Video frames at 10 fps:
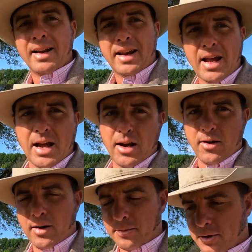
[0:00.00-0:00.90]

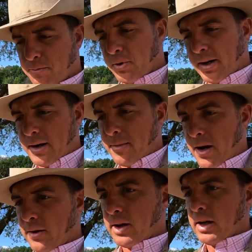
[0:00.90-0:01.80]
now I'm just bringing him
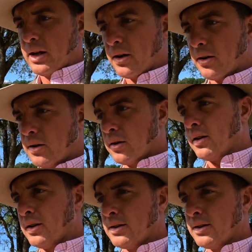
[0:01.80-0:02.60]
out here,